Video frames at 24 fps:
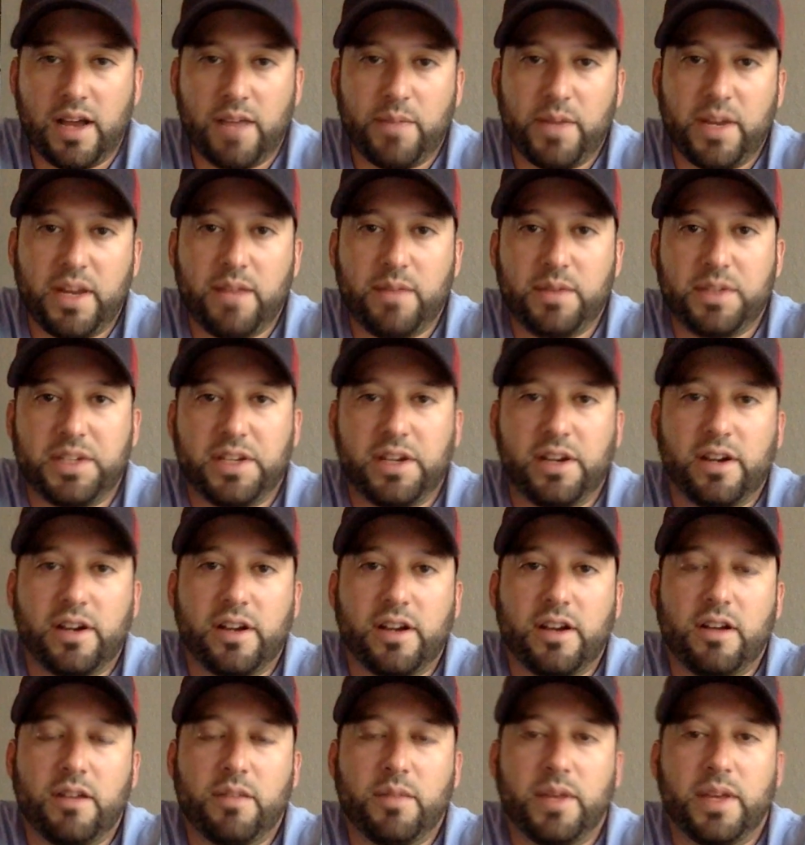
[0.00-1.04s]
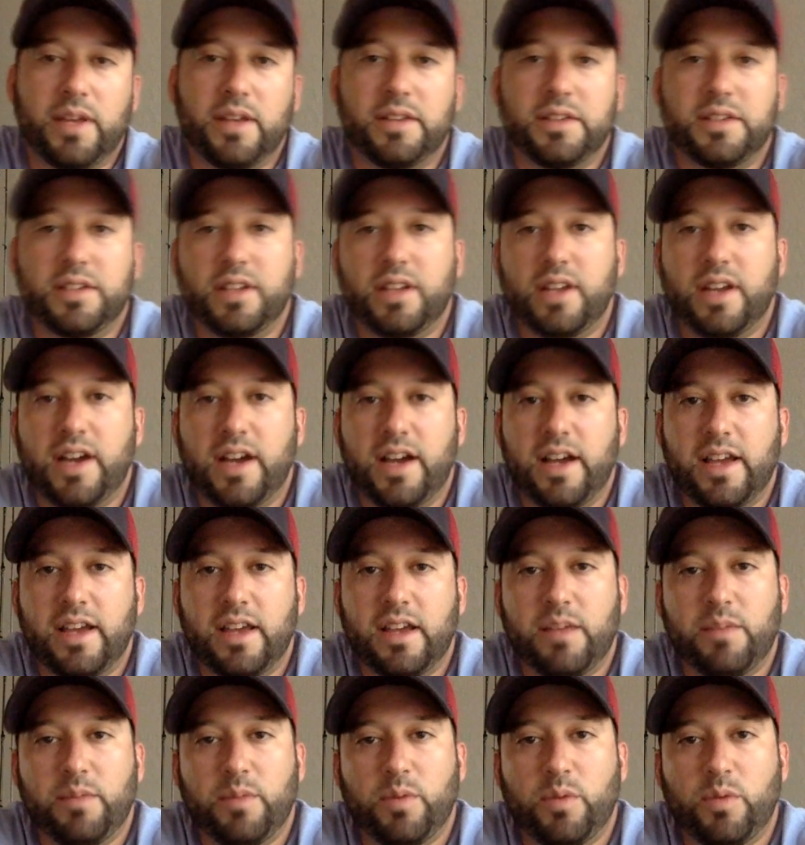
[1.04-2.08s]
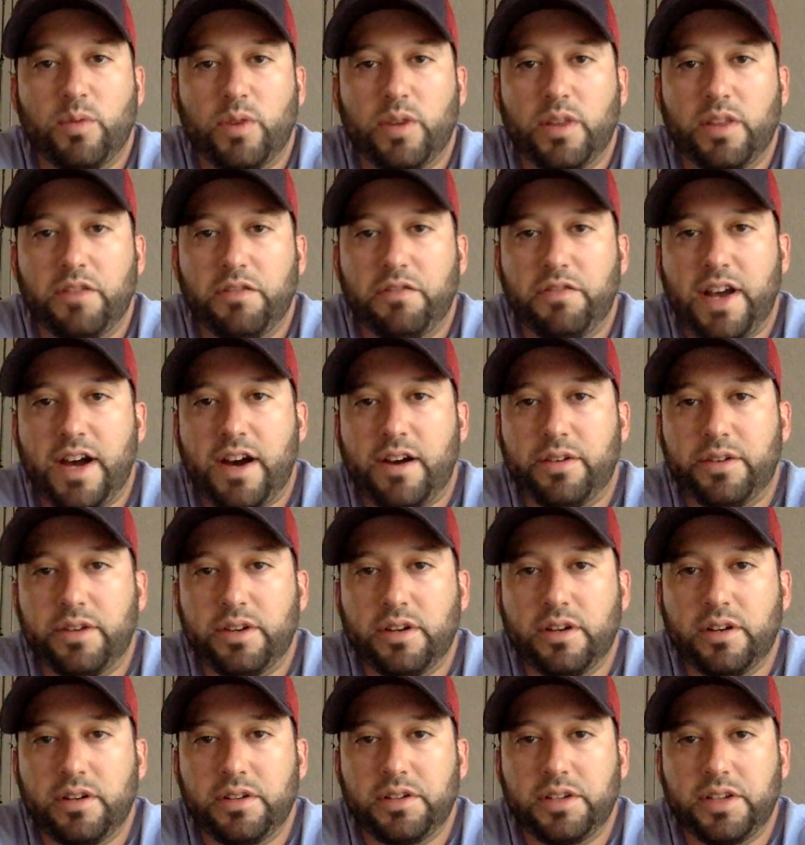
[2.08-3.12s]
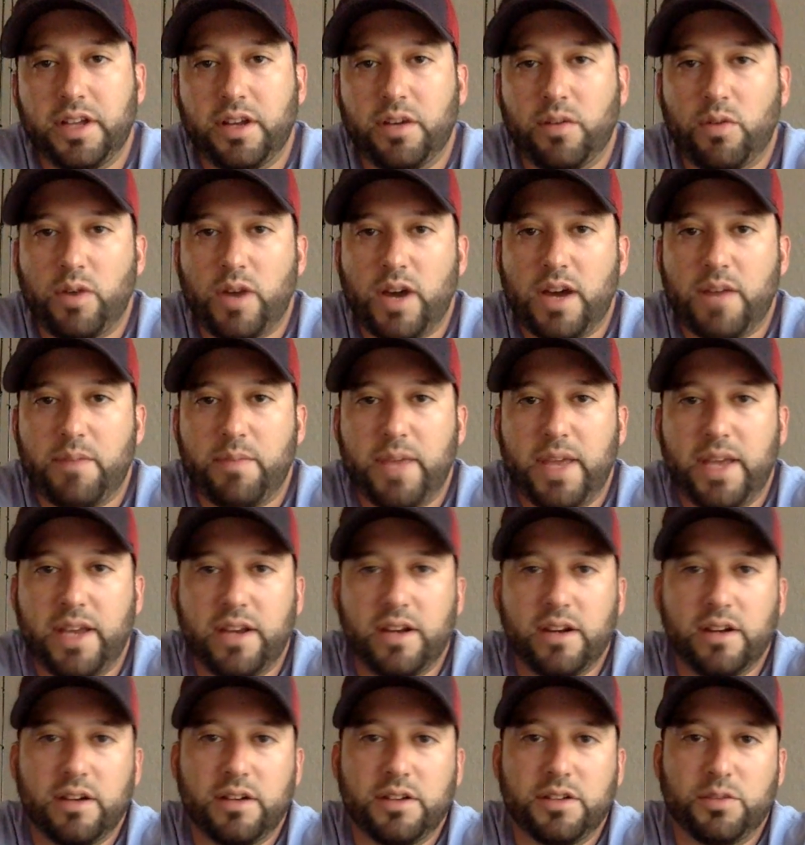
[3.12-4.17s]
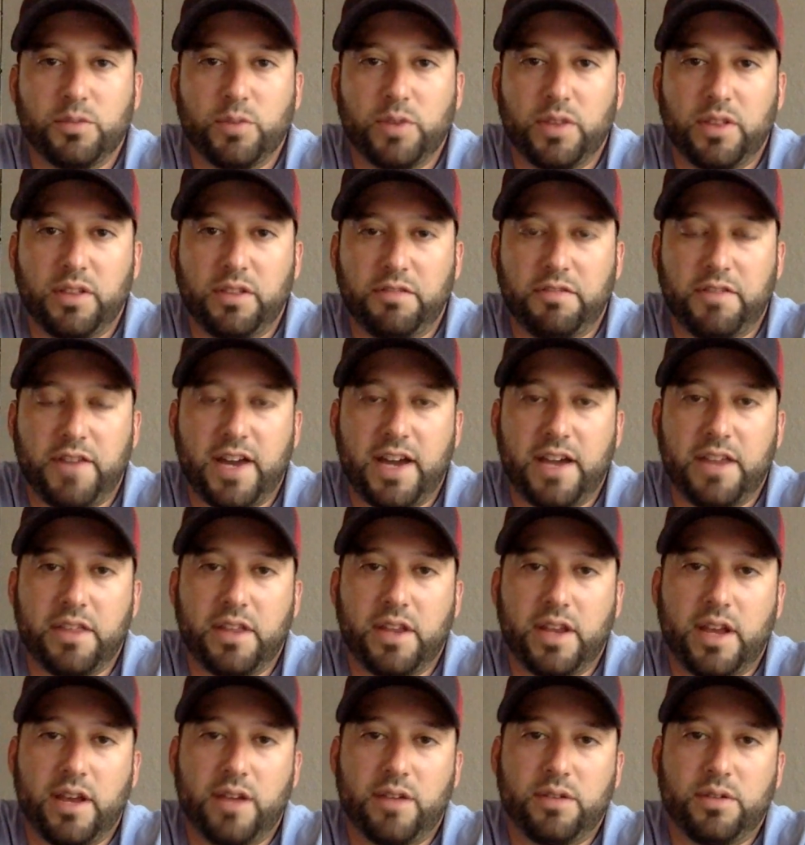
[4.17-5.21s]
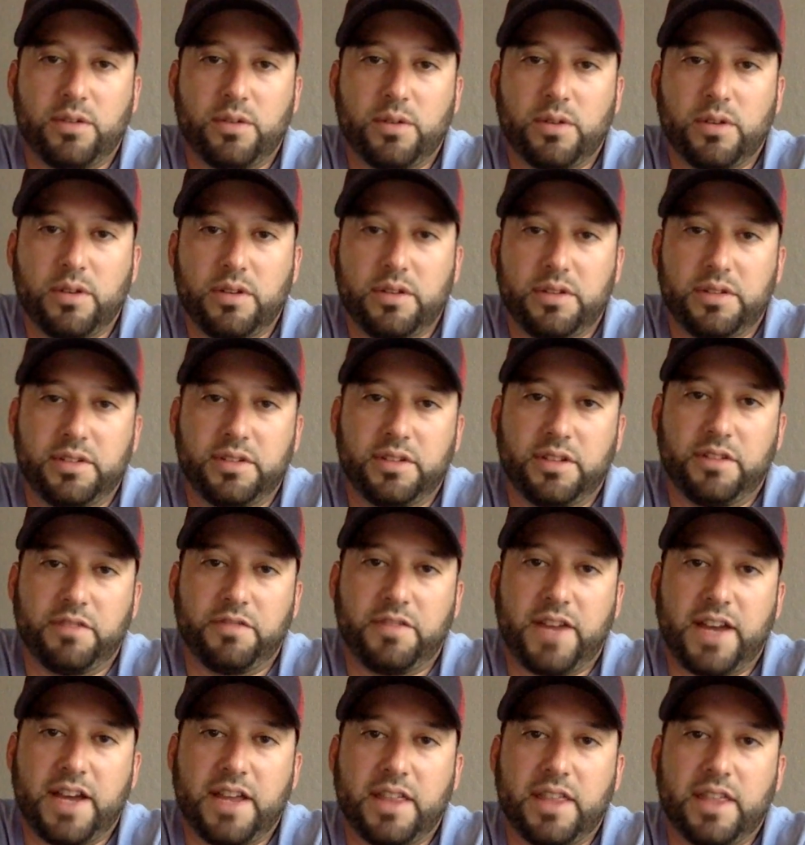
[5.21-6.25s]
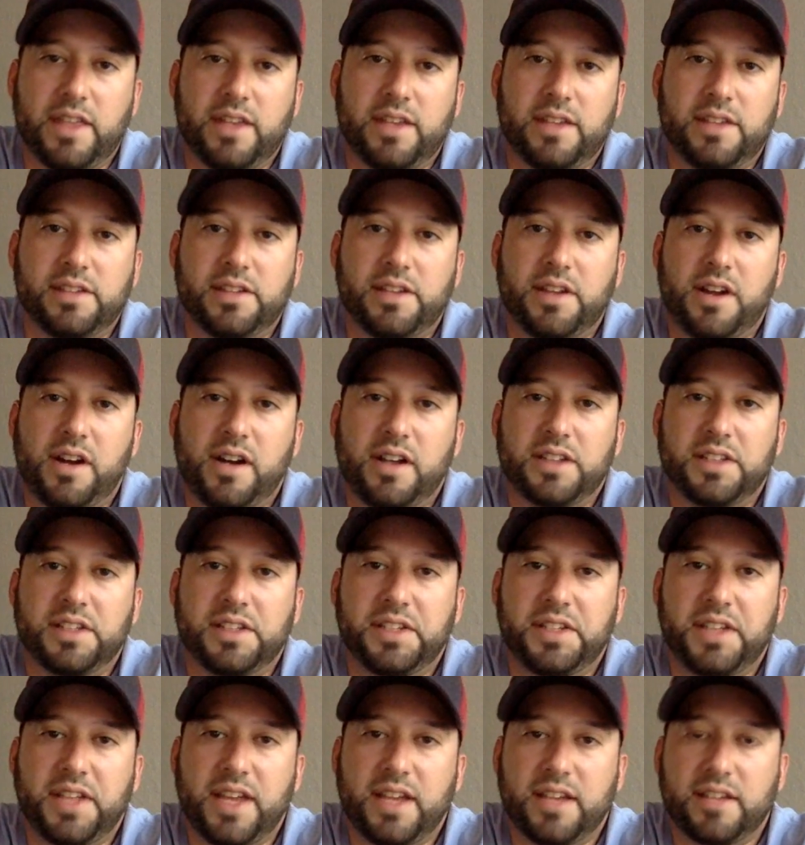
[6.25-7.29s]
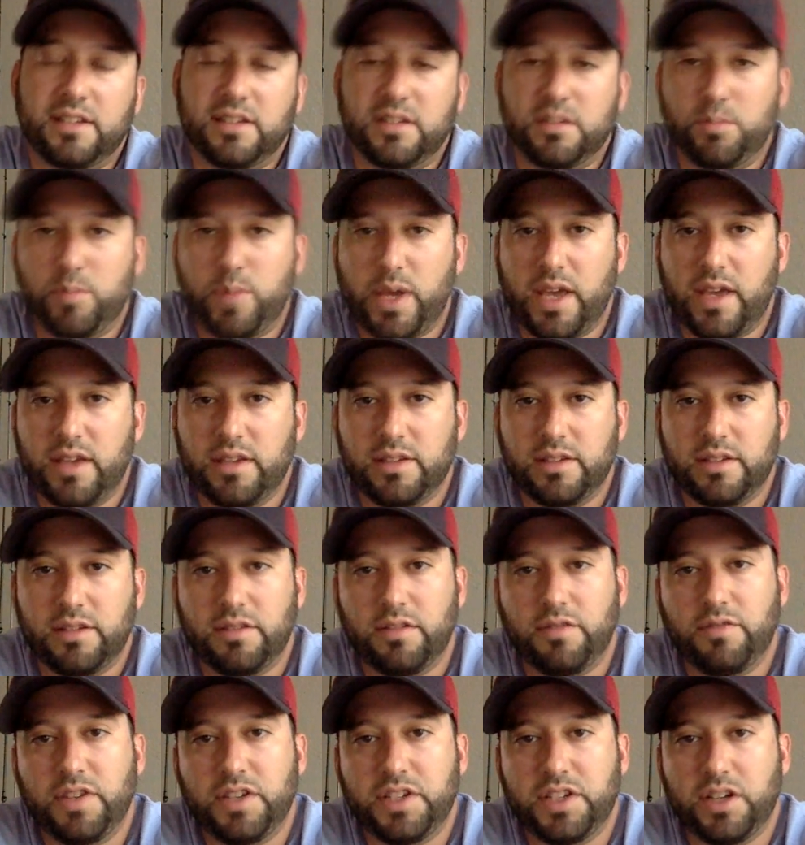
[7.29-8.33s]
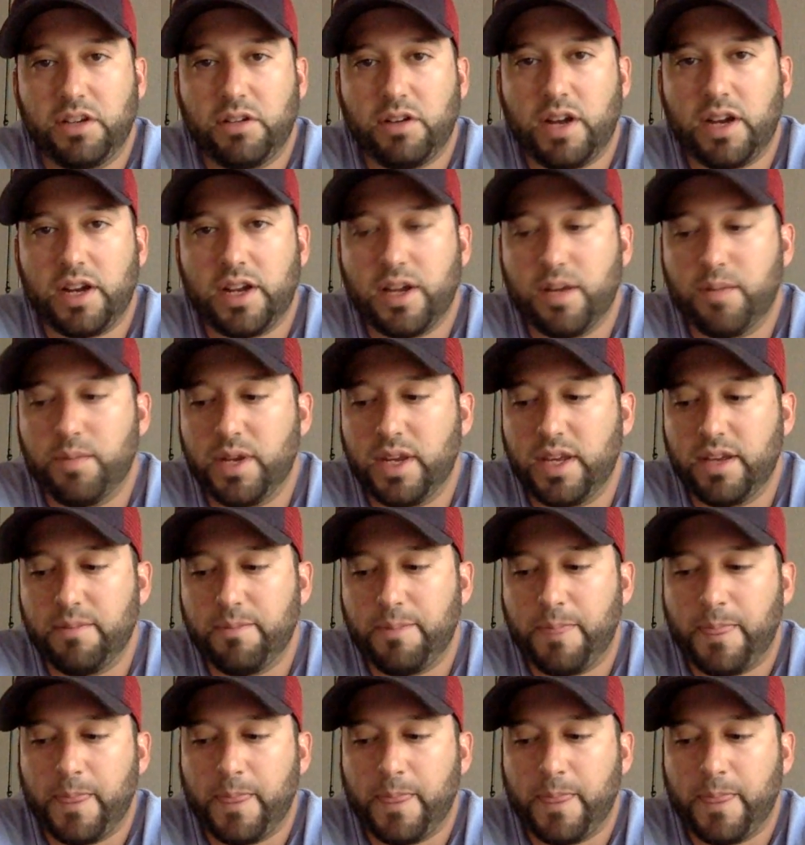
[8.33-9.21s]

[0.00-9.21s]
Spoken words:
my name is Eric Gomez, and I am one of the founders and rod makers with Leviathan Outdoors. Leviathan is an Austin, Texas-based fishing rod company.